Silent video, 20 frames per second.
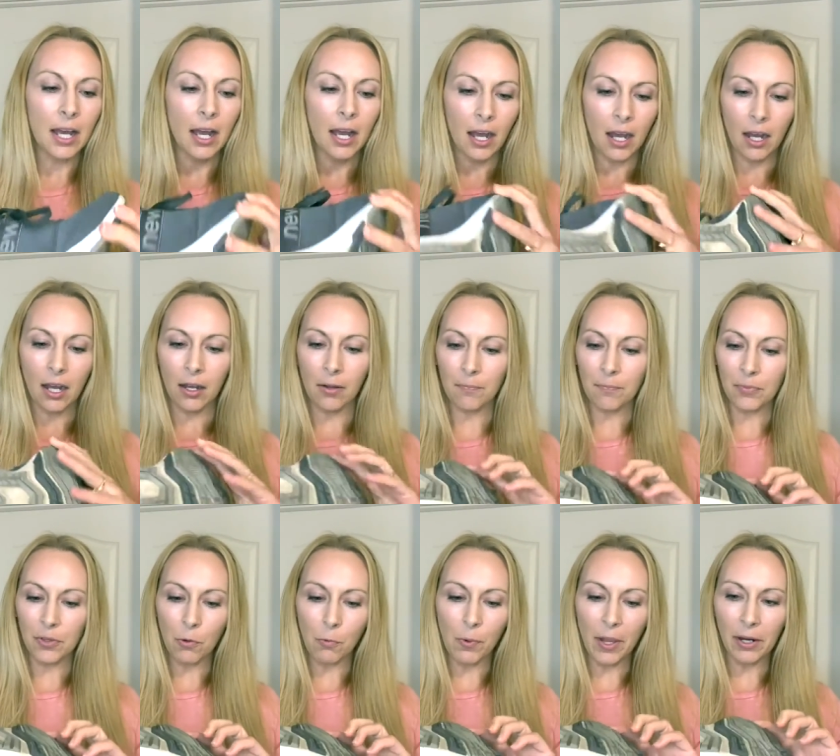Um,
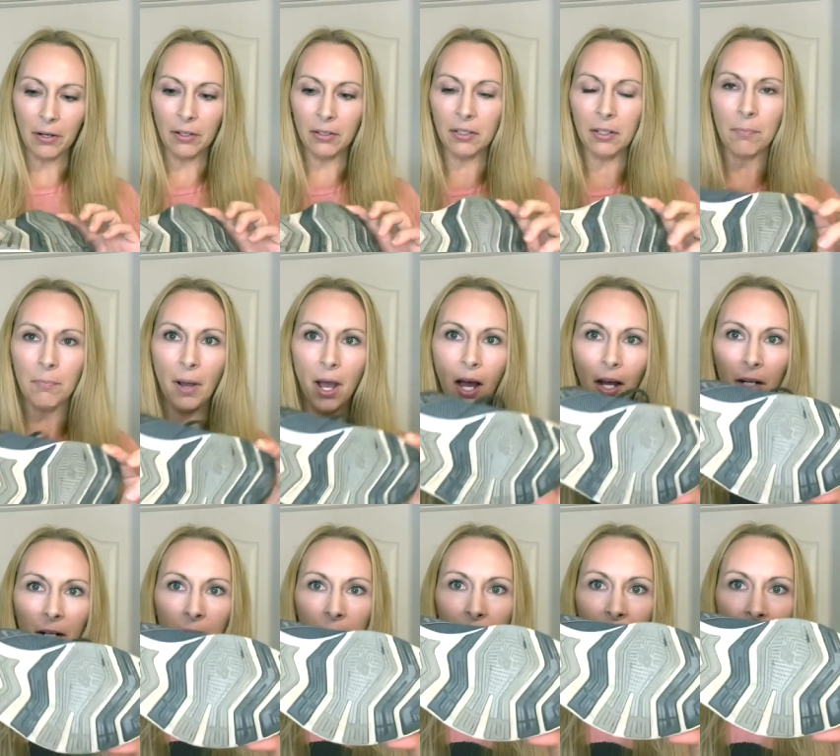the wear on the
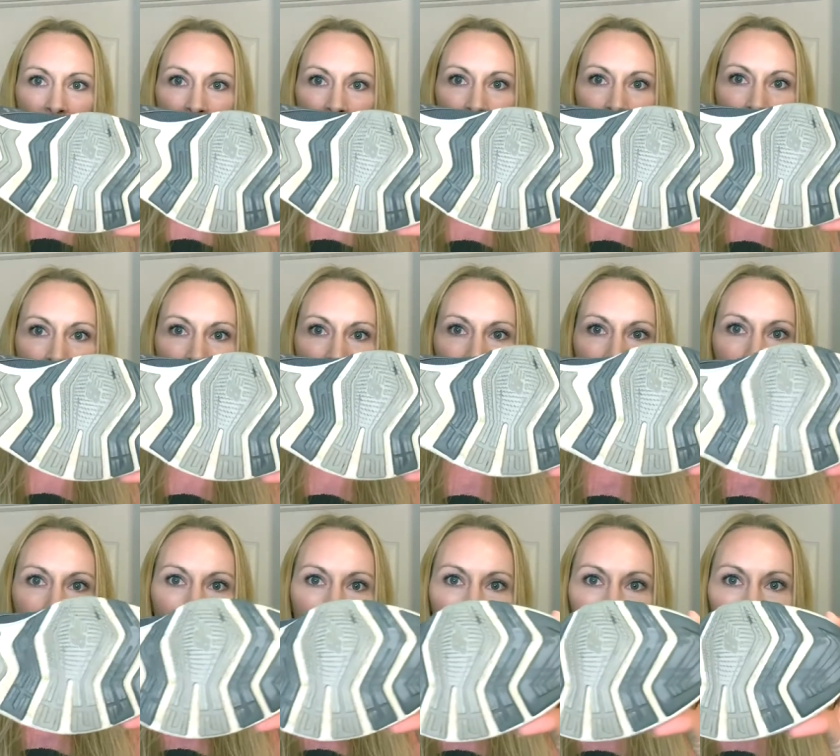bottom has been
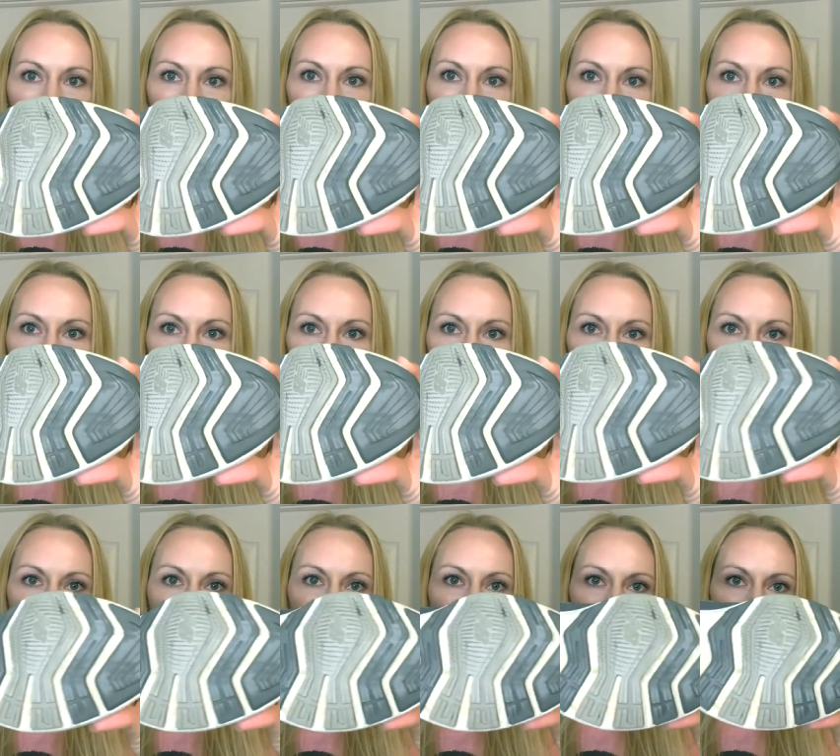fairly good
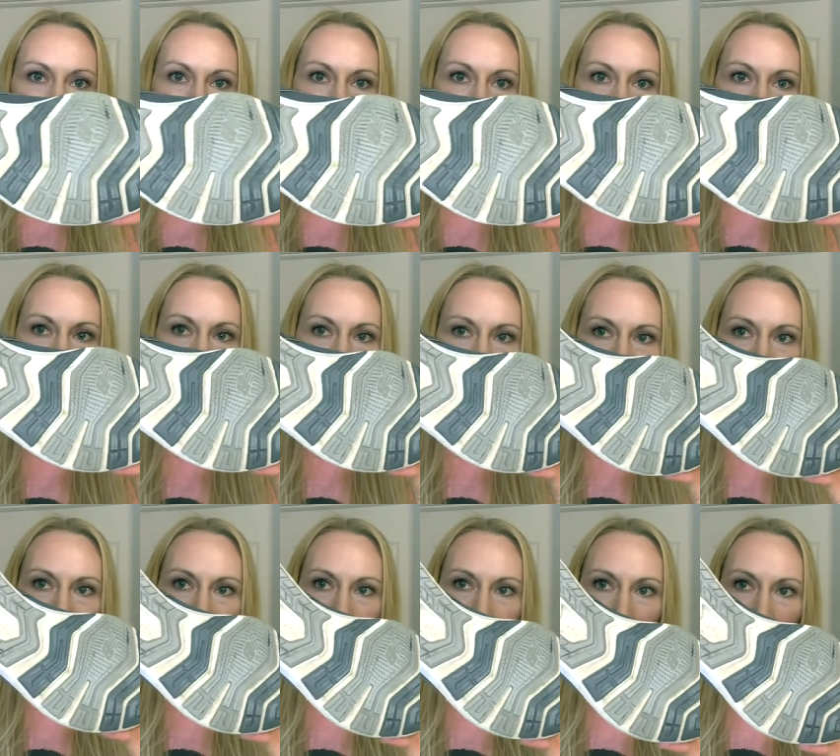too. There's not a lot of
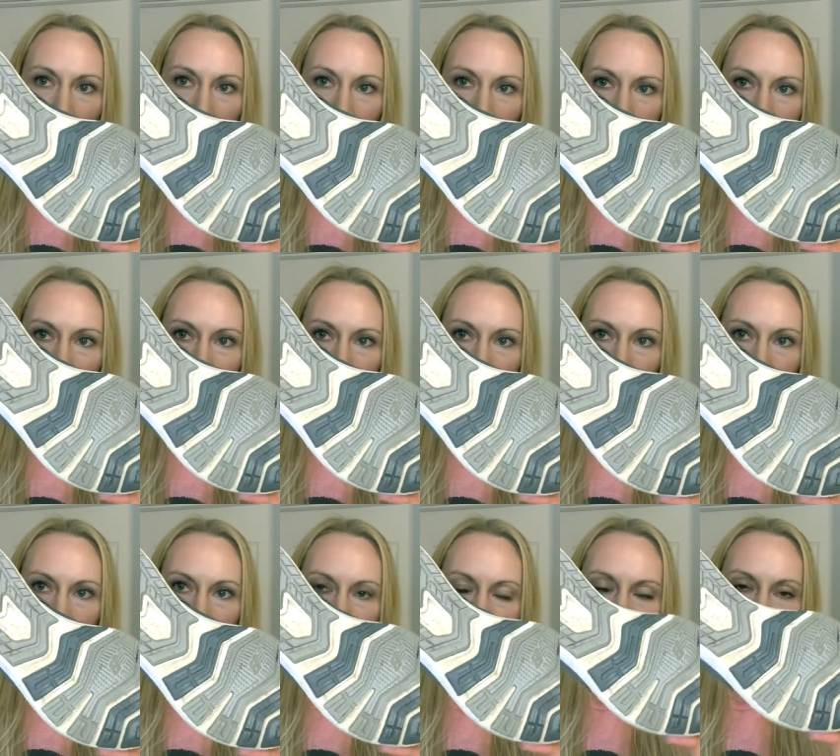spots
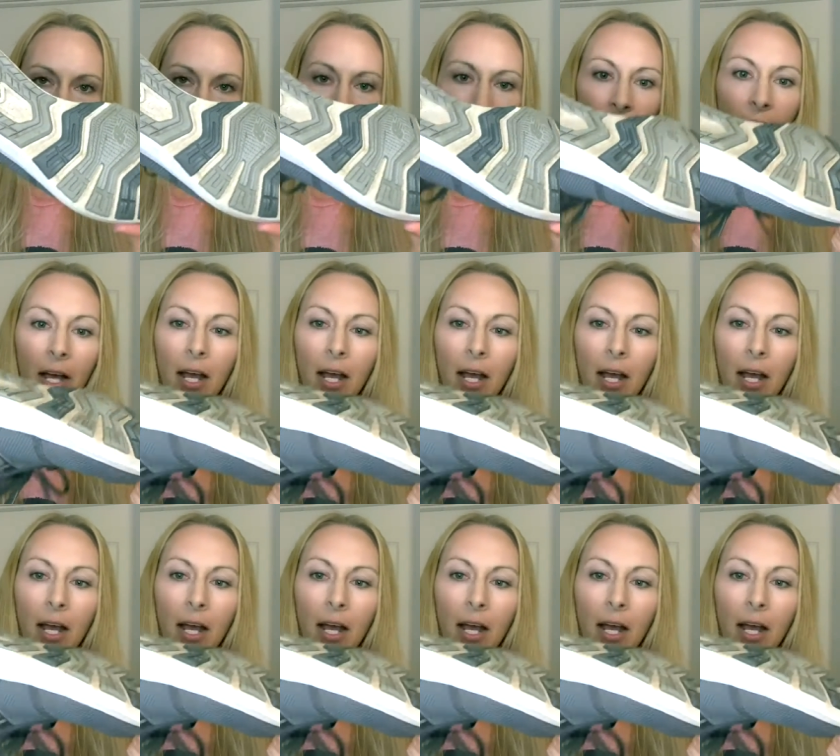on there.